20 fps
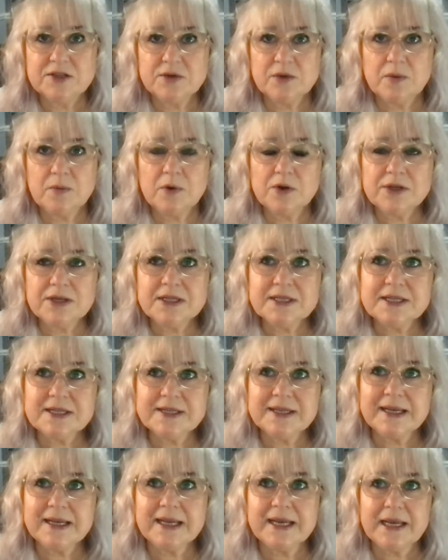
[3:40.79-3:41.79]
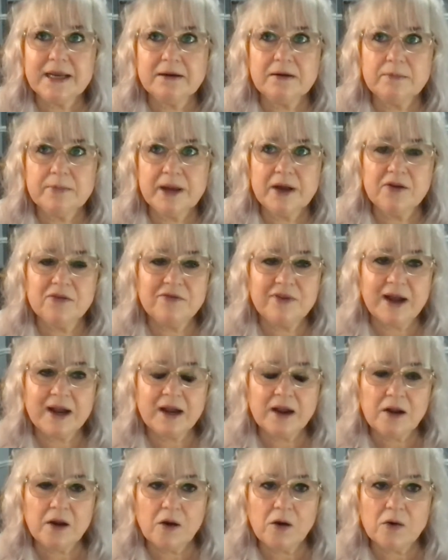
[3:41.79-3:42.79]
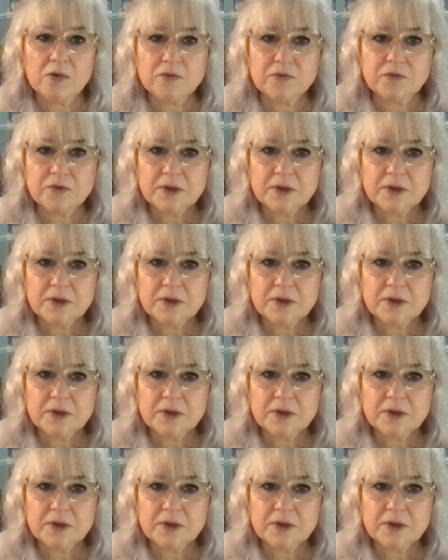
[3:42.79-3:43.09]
So I want you to think here about Van Gogh.